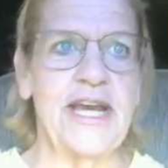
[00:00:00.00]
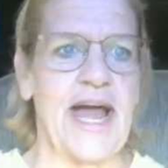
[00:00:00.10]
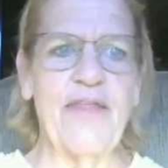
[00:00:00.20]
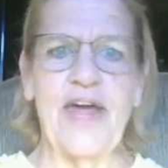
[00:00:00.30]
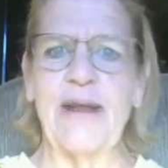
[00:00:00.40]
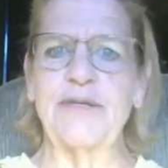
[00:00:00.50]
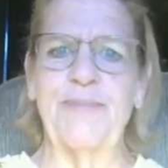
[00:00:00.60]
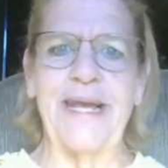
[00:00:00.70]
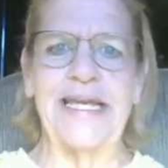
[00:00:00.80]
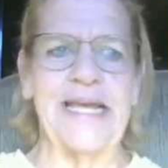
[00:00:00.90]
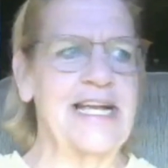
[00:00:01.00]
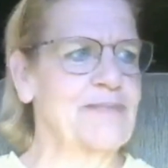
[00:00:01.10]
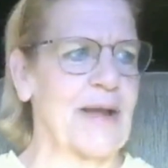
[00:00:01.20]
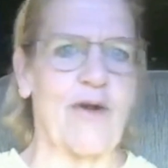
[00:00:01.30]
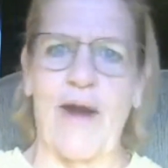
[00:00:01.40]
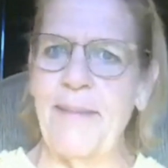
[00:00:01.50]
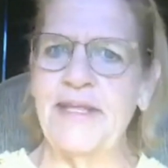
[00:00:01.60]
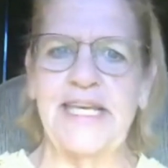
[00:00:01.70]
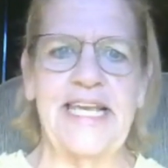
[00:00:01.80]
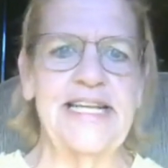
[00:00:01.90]
I thought I was being nice by grabbing
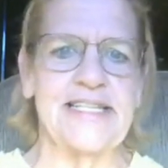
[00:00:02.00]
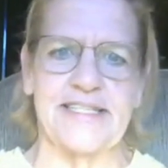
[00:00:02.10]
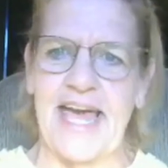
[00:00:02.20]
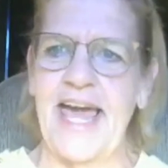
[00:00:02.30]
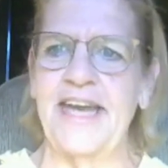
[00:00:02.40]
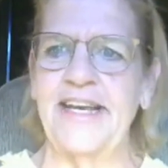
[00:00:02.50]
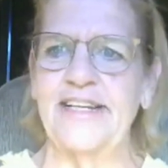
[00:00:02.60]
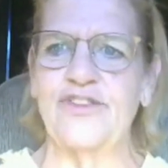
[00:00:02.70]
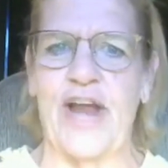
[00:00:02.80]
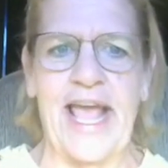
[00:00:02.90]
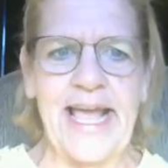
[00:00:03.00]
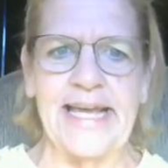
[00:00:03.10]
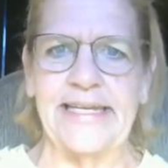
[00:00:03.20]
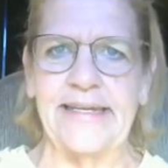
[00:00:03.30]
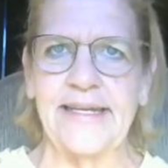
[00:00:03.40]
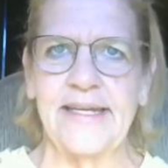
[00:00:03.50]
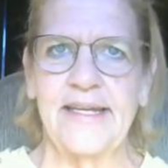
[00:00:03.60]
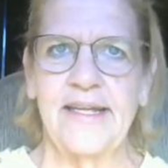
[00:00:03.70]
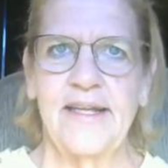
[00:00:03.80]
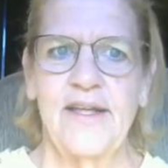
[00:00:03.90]
the keys because I had an extra hand.
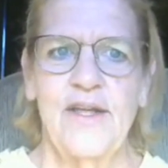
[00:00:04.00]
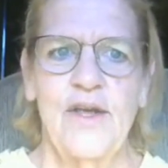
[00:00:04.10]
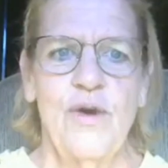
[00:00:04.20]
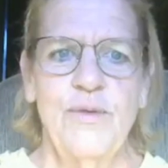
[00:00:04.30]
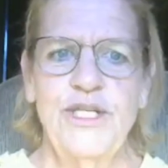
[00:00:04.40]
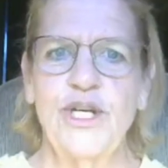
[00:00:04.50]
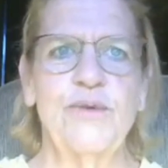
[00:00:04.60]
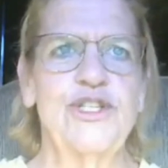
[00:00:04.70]
We do it with